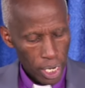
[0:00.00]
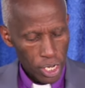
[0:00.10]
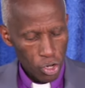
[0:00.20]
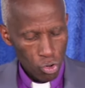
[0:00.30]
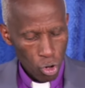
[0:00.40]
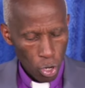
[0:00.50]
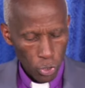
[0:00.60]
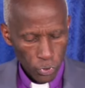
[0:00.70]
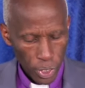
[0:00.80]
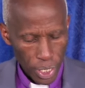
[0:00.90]
and he
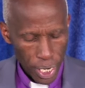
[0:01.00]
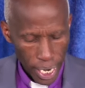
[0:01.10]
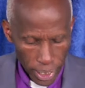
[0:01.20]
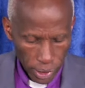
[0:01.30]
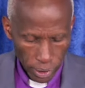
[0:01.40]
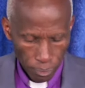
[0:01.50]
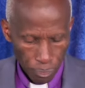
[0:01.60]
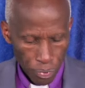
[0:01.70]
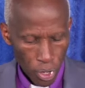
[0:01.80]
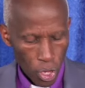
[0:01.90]
rose in haste
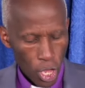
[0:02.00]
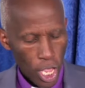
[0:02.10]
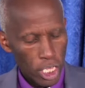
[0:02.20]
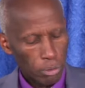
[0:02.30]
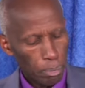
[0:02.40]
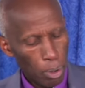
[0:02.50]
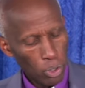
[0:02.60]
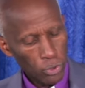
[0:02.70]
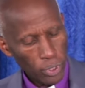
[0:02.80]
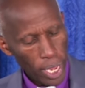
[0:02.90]
and
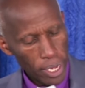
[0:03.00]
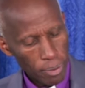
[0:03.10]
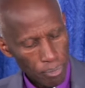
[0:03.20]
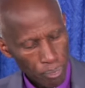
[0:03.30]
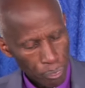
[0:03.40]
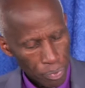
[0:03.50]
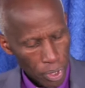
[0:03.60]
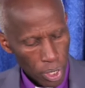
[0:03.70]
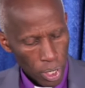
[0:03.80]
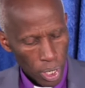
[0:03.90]
spoke, saying,
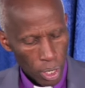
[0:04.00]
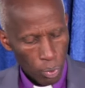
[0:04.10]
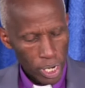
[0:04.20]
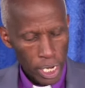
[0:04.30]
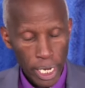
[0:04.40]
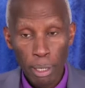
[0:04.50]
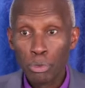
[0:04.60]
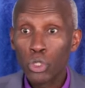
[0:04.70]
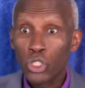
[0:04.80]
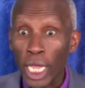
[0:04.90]
when he
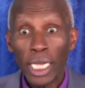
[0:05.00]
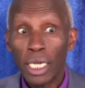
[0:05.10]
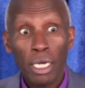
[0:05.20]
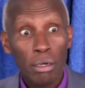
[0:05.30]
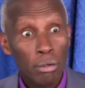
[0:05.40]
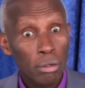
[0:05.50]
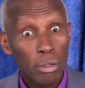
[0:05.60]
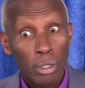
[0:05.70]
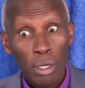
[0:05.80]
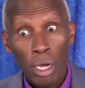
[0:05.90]
came to check
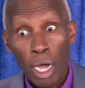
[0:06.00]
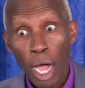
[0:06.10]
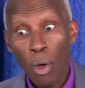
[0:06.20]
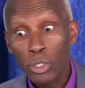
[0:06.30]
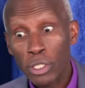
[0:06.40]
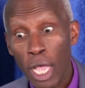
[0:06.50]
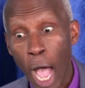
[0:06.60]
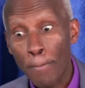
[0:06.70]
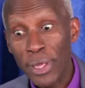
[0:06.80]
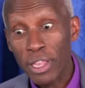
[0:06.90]
how it
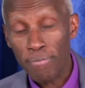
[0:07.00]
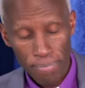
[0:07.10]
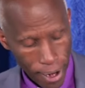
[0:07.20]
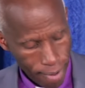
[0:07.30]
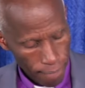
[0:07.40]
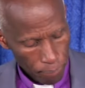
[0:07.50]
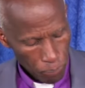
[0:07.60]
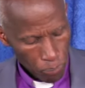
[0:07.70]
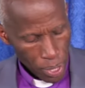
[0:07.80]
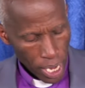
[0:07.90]
is happening, the fire,
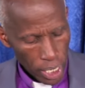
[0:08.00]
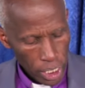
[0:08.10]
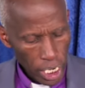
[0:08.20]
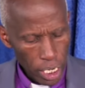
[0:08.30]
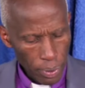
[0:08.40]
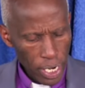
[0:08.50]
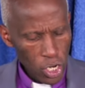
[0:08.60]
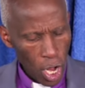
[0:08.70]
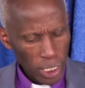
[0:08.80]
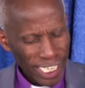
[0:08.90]
did
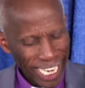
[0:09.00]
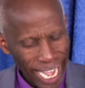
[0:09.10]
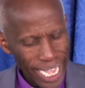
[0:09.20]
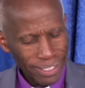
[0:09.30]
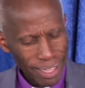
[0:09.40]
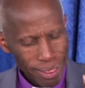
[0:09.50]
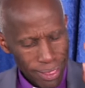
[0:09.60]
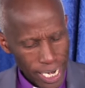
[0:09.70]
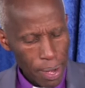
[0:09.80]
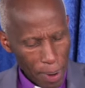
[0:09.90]
we not cast
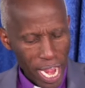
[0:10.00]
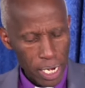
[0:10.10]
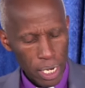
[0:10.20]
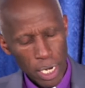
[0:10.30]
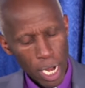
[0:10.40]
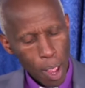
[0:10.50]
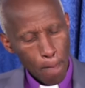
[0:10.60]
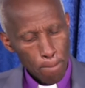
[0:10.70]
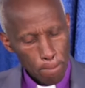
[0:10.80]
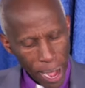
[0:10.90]
three men
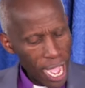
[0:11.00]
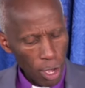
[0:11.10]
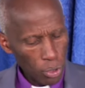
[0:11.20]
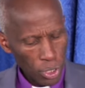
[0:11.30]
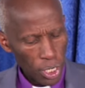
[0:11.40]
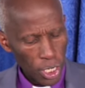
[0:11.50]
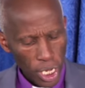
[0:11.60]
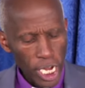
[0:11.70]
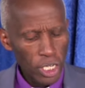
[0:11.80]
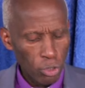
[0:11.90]
bowed
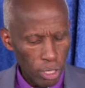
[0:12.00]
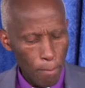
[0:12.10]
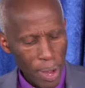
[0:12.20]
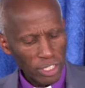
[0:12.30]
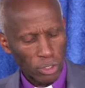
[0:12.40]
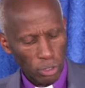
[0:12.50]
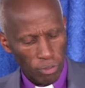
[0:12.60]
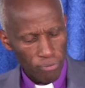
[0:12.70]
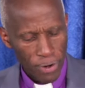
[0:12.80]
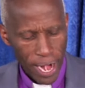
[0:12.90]
into the
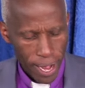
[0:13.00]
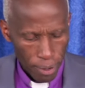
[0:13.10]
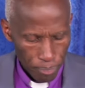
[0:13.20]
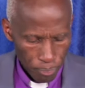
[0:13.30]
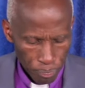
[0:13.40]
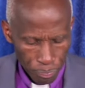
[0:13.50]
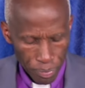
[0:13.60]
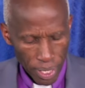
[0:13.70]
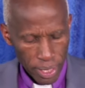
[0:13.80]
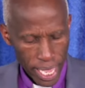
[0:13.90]
midst of the fire?
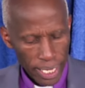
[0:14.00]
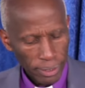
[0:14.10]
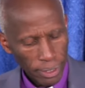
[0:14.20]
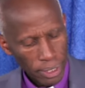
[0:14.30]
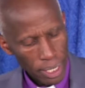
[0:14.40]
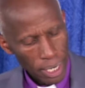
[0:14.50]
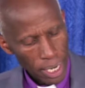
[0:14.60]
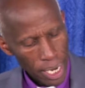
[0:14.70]
They answered,